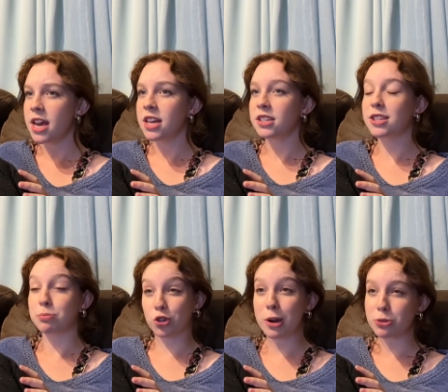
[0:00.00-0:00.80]

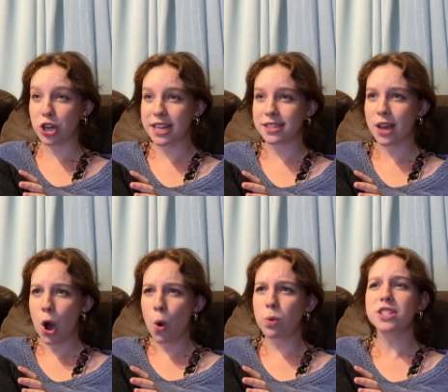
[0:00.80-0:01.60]
subscriptions
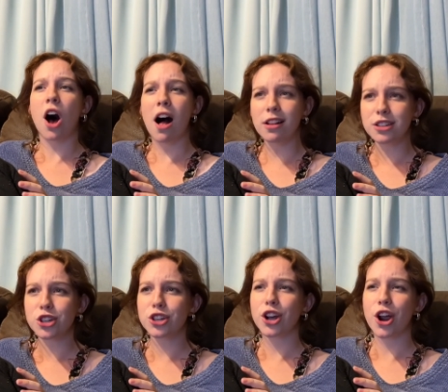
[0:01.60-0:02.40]
was
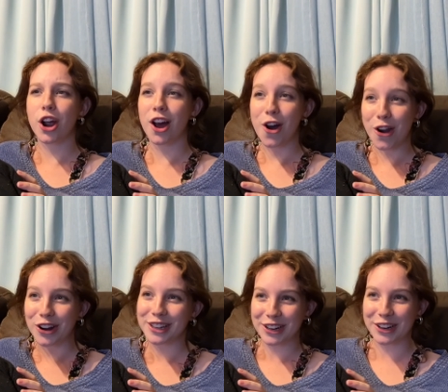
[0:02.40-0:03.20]
halted uh,
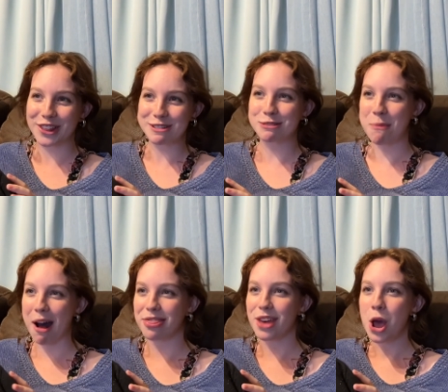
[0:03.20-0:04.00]
earlier this
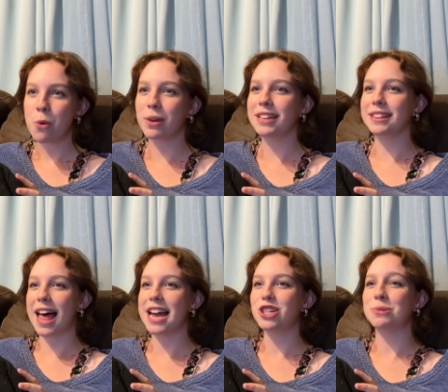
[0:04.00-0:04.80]
month when it
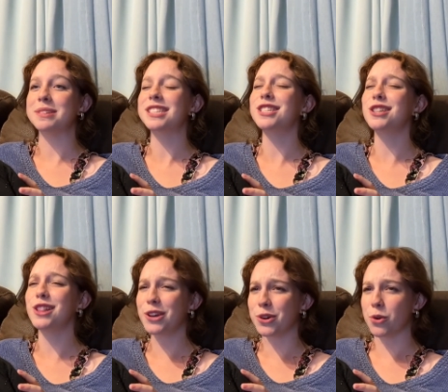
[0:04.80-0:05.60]
led to a
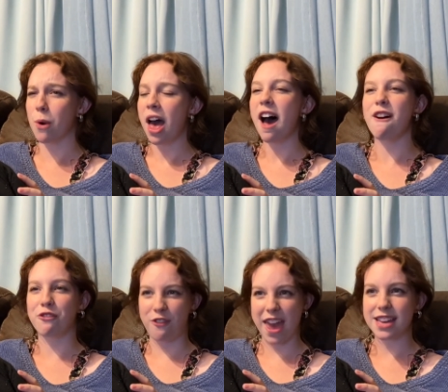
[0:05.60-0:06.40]
slew of
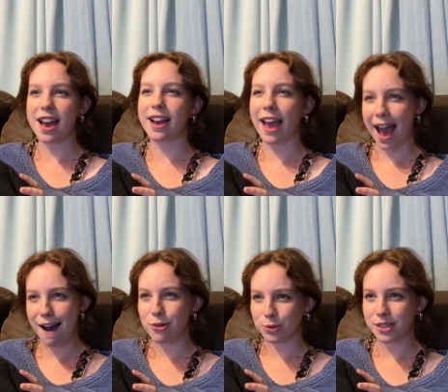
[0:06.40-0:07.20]
fake
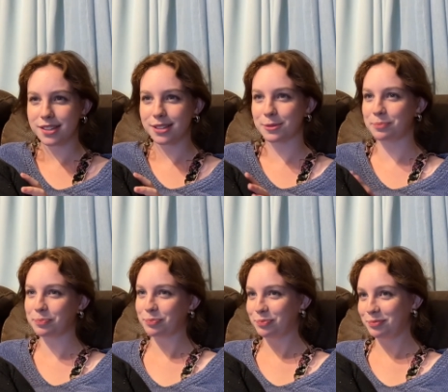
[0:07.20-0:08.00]
accounts.
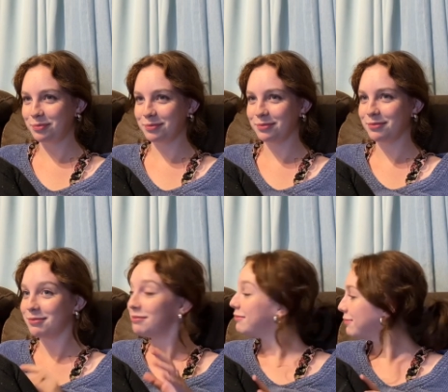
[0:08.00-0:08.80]

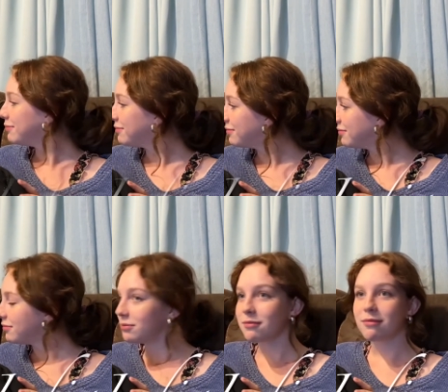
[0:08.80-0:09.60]
Indian.
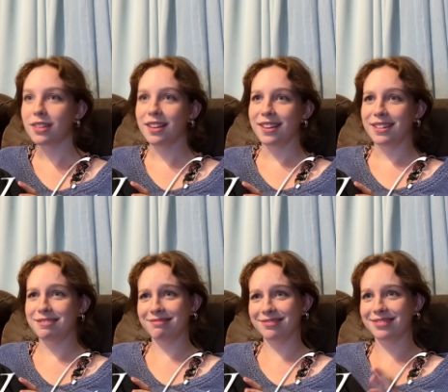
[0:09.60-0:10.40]

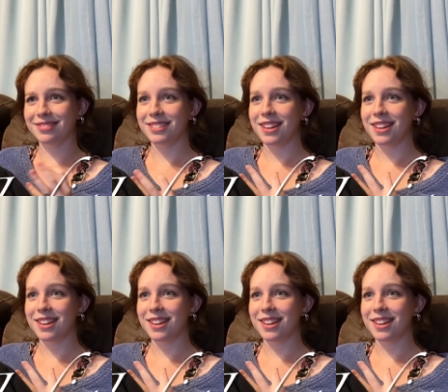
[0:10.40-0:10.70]
Mm.